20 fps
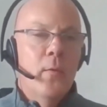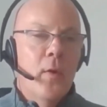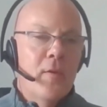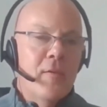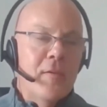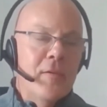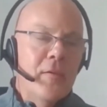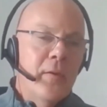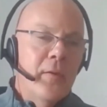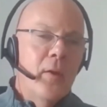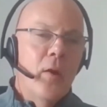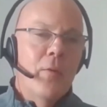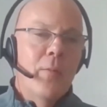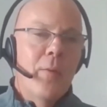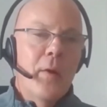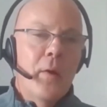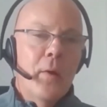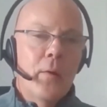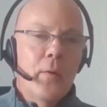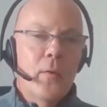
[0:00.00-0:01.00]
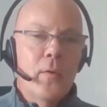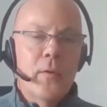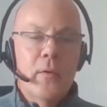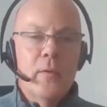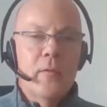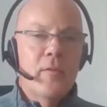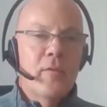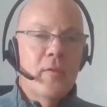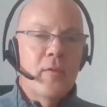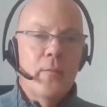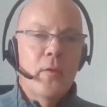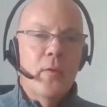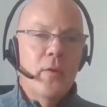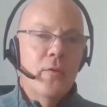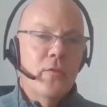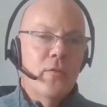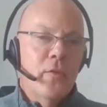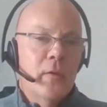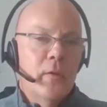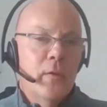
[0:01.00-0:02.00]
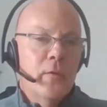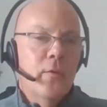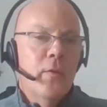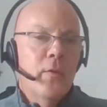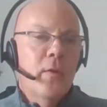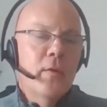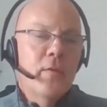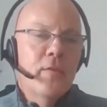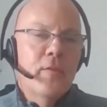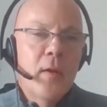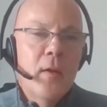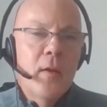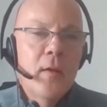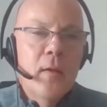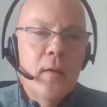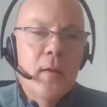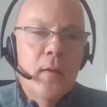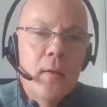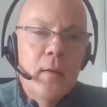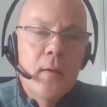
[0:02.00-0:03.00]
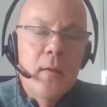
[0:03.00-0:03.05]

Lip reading: was looking over my shoulder and saying, "What are you trying to do here, son?"